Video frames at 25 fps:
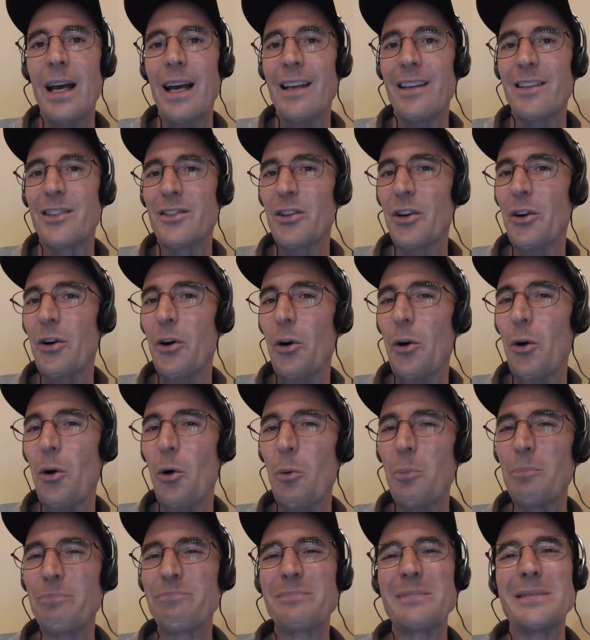
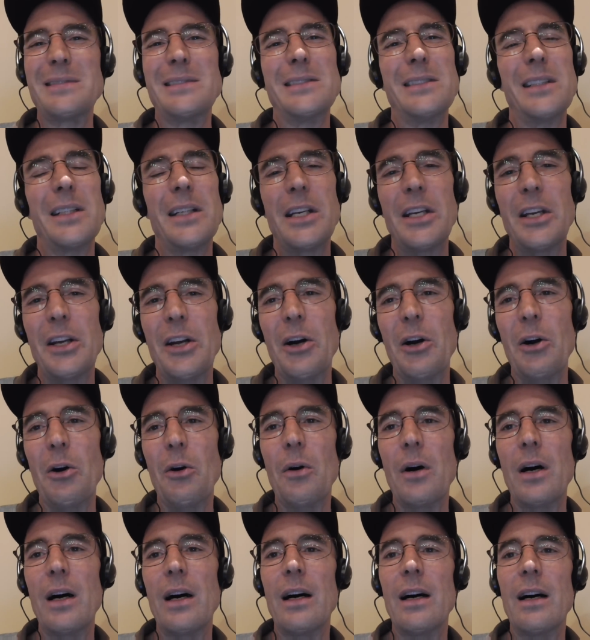So, you
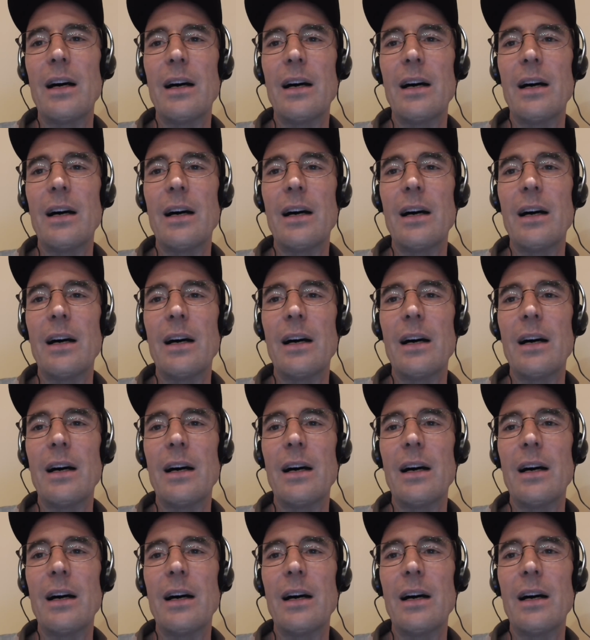know,